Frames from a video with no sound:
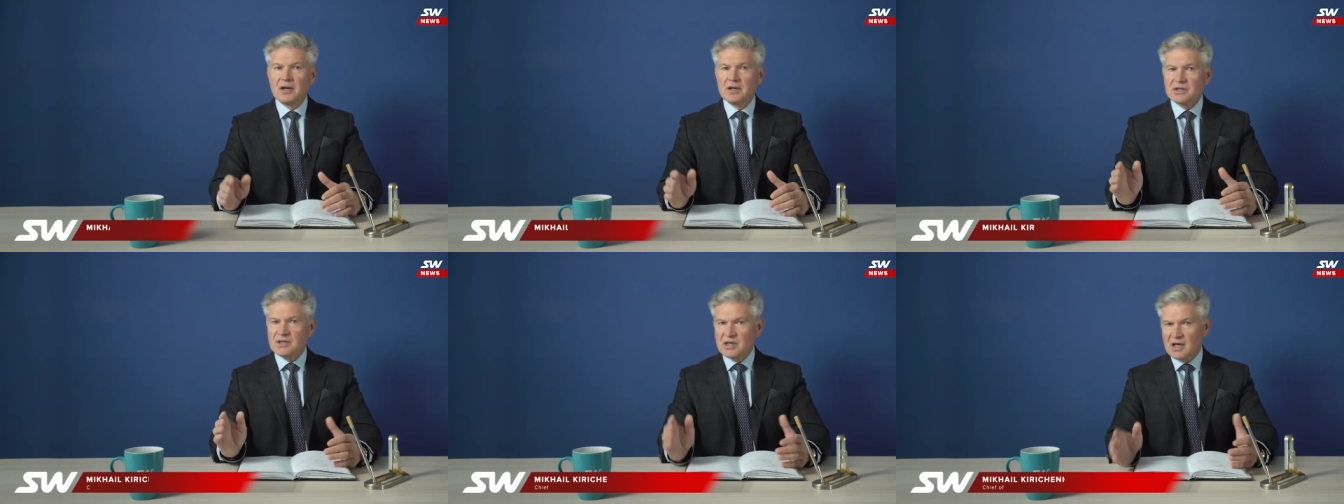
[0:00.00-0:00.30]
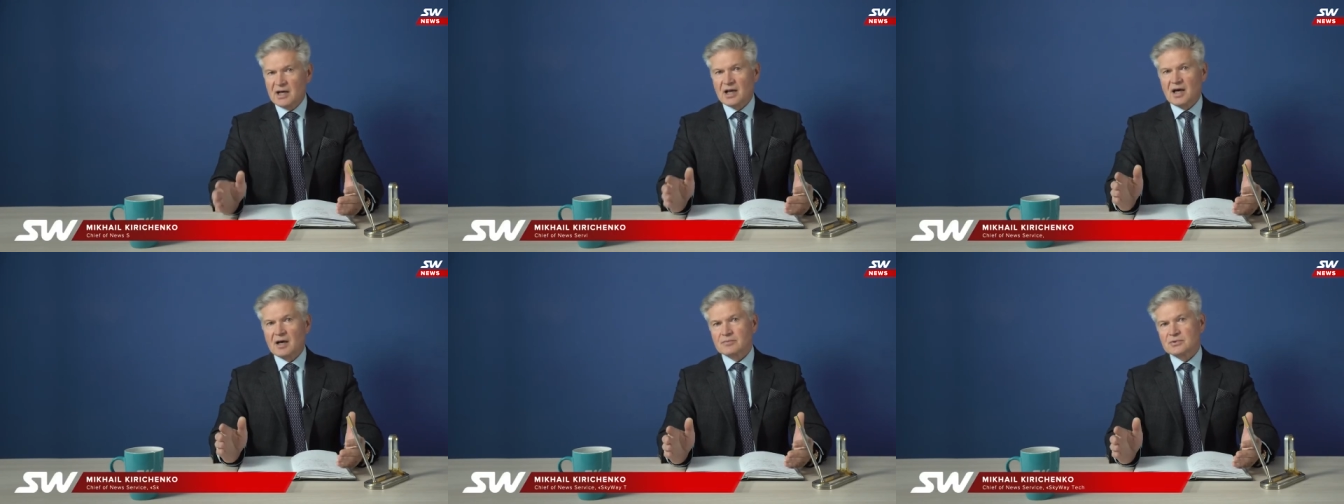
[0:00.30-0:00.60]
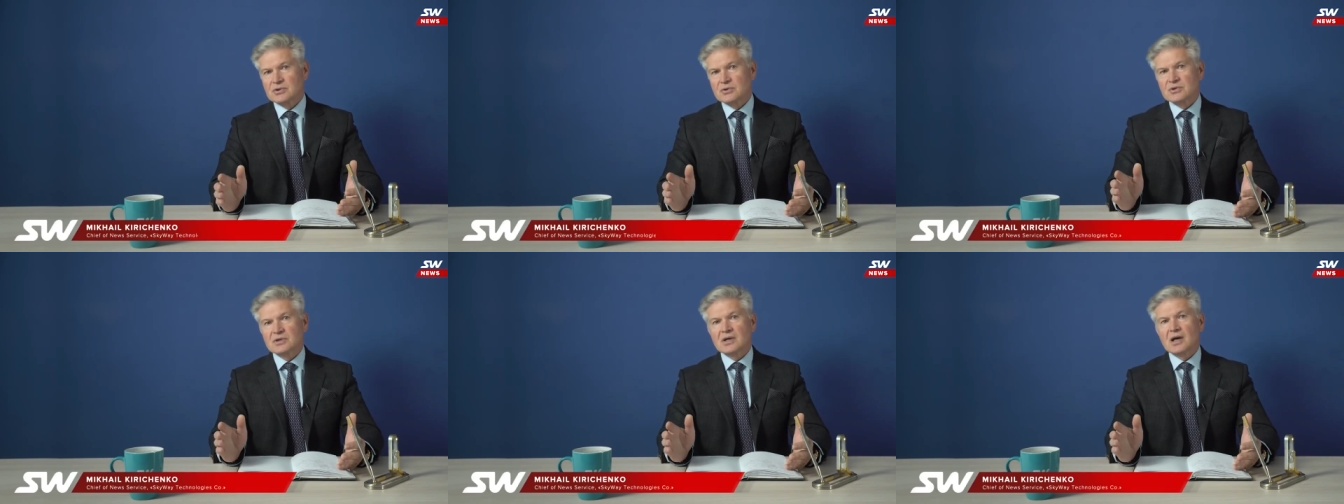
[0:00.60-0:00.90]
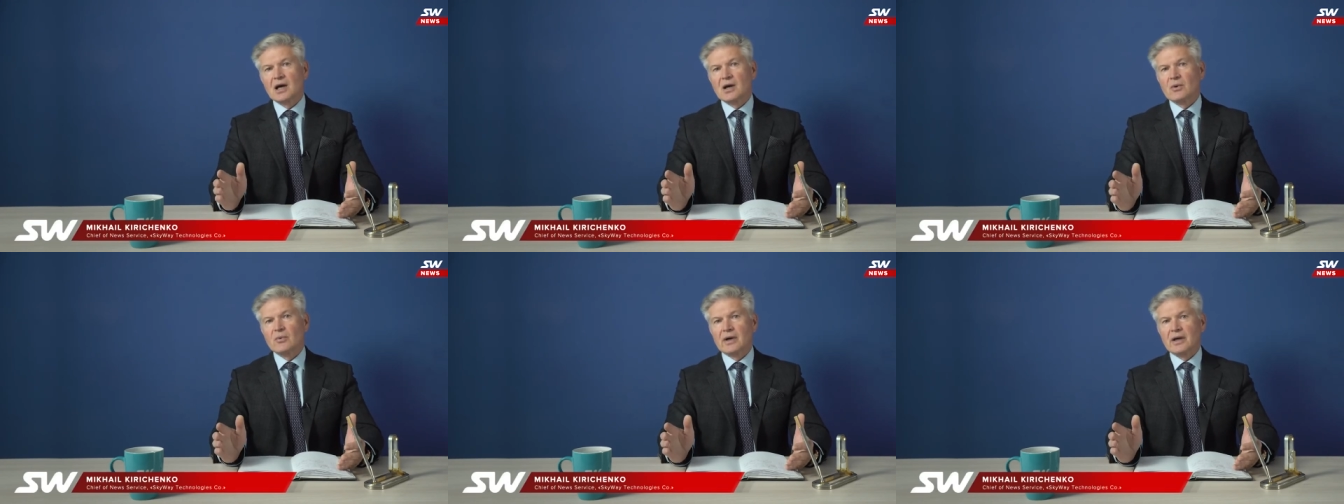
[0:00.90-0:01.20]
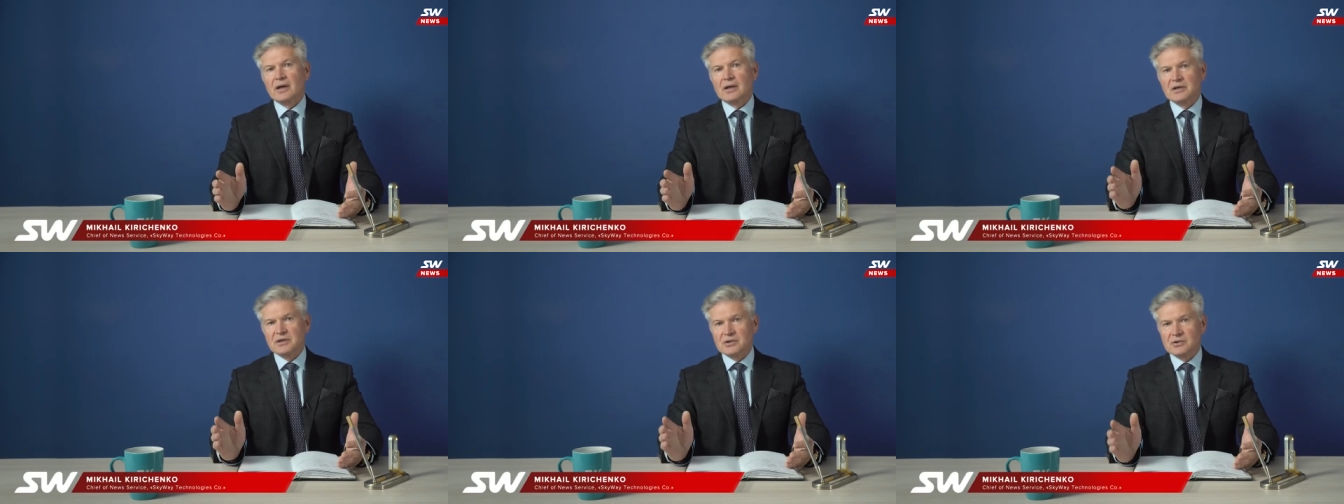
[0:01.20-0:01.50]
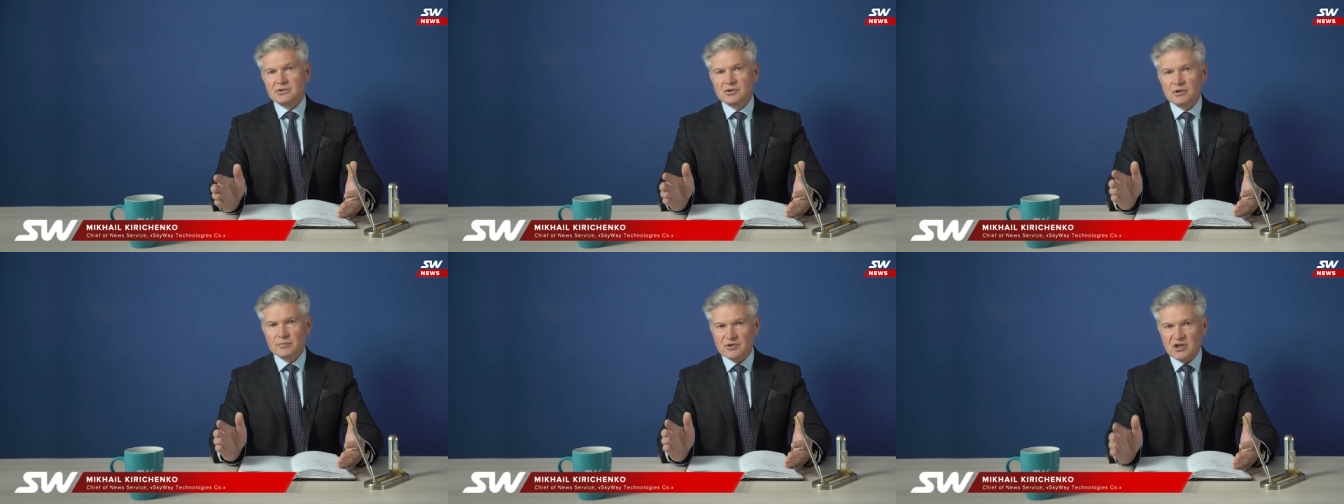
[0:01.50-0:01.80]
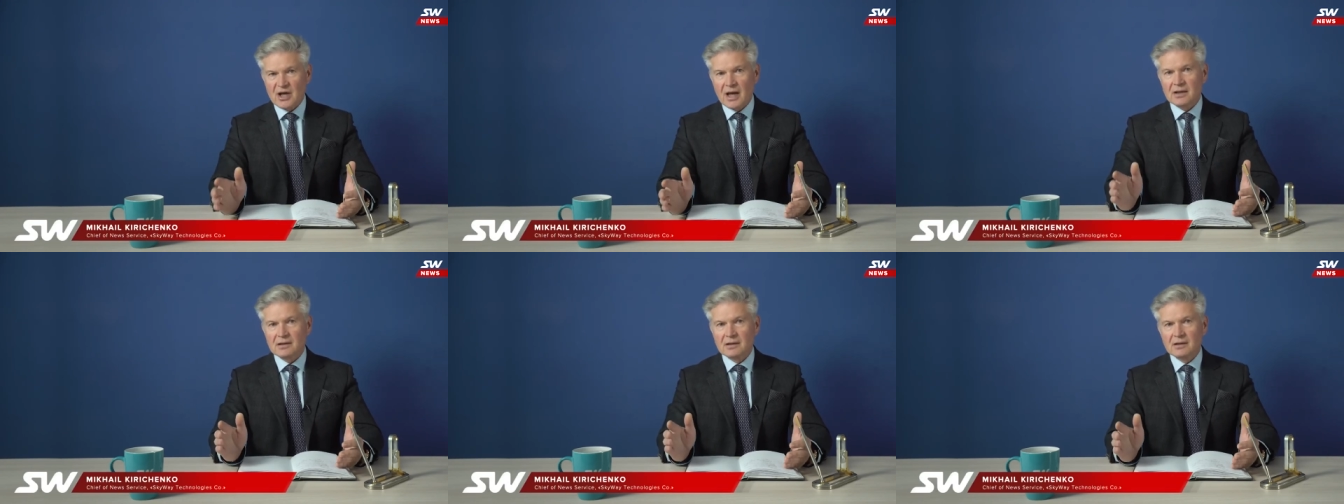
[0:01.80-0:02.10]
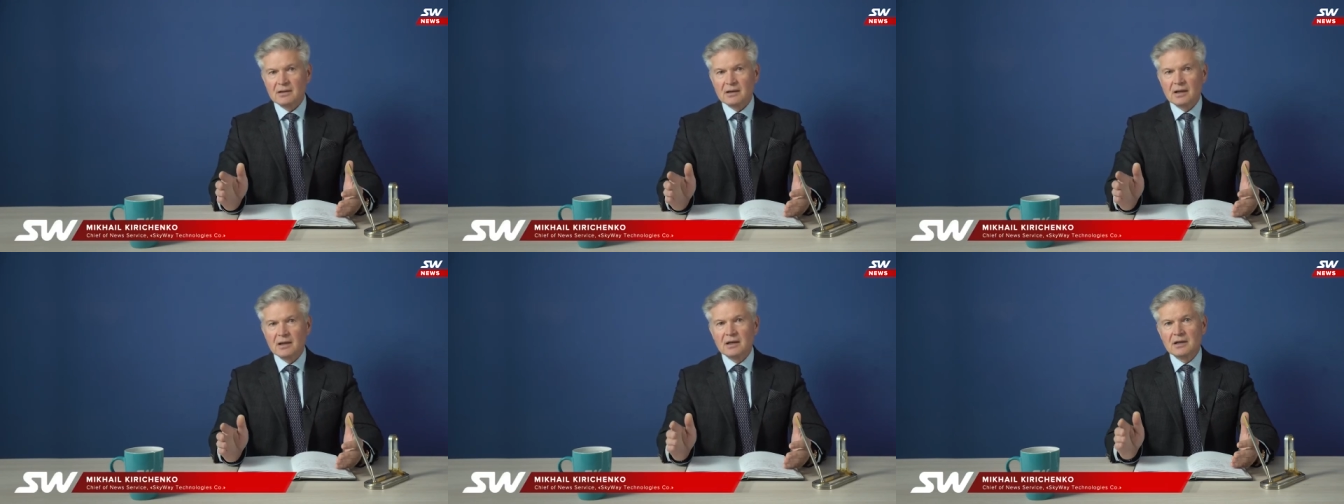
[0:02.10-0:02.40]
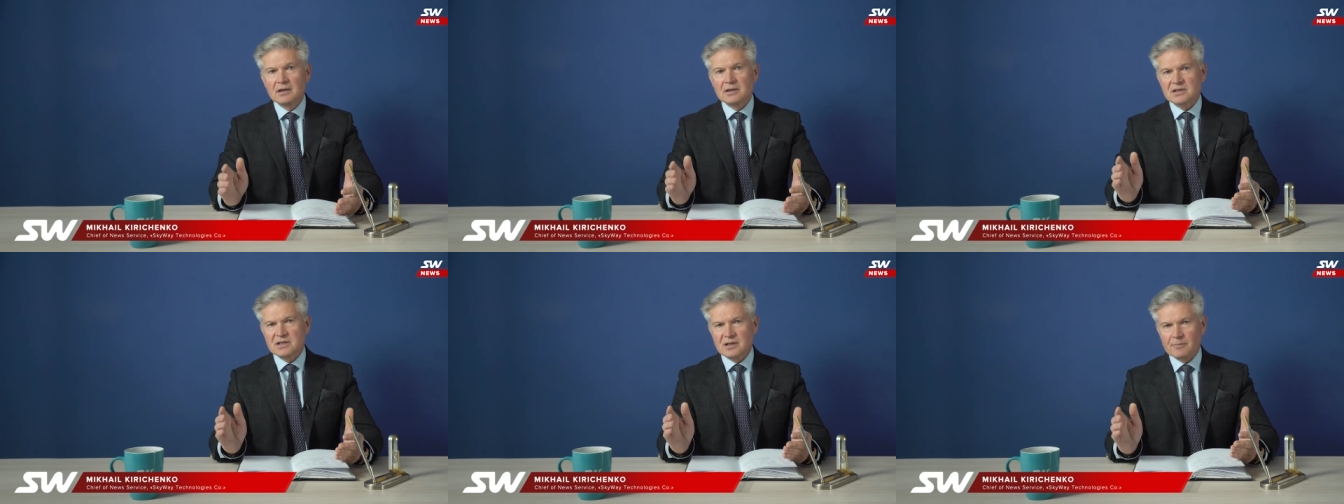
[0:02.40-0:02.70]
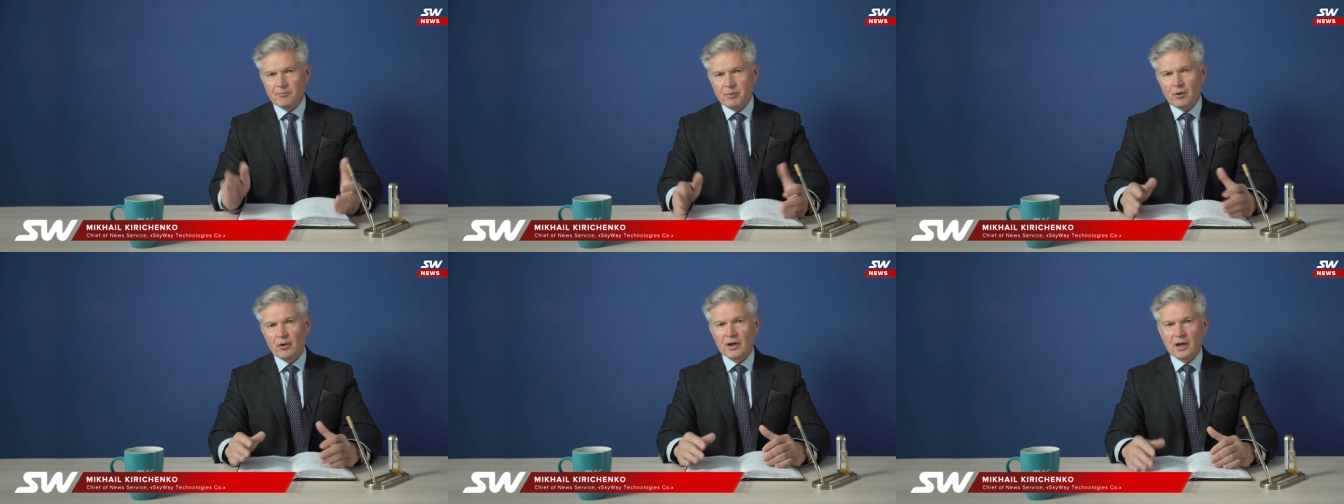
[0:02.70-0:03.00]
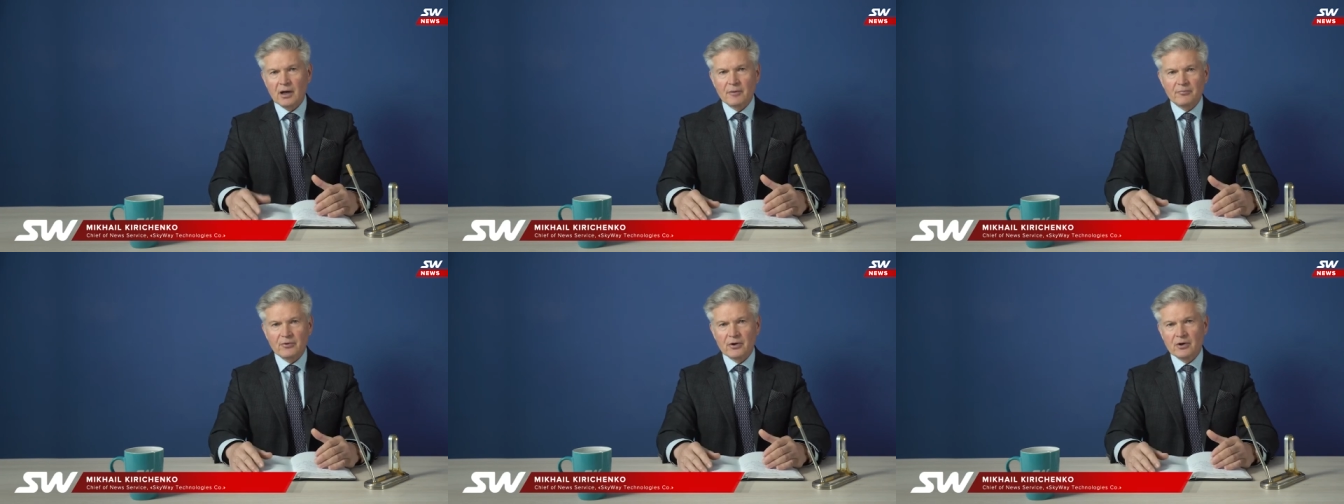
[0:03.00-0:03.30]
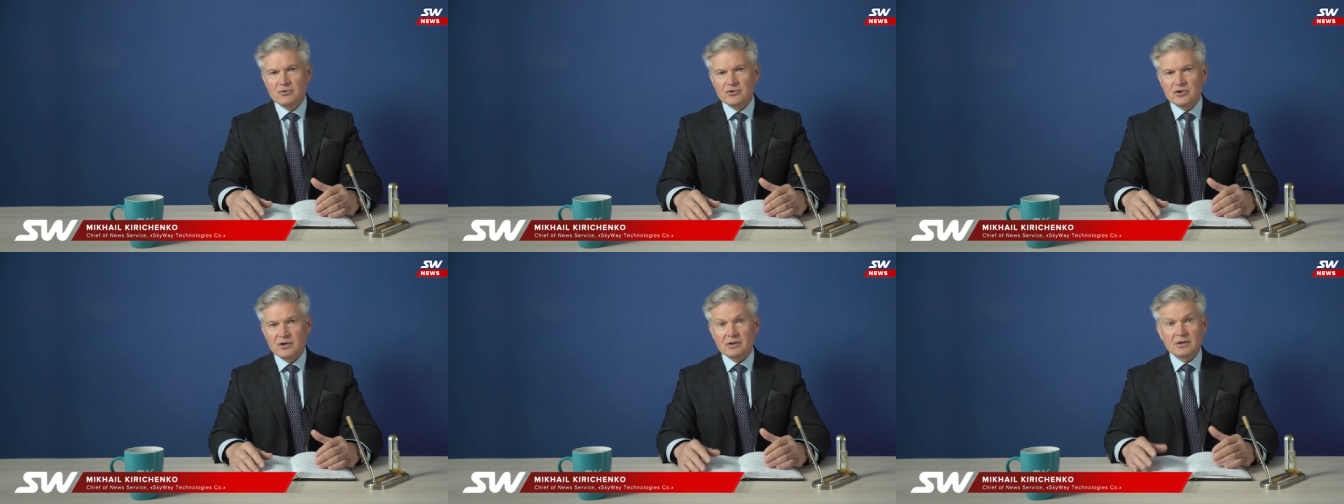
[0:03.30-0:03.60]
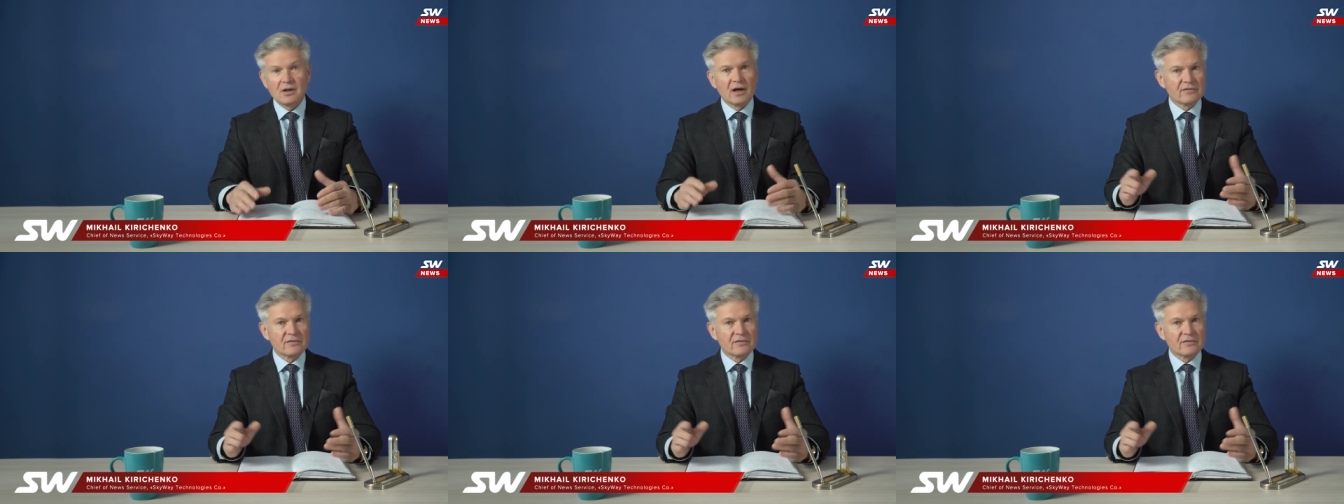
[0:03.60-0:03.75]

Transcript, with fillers: sign up to Skyway YouTube channel, support our project.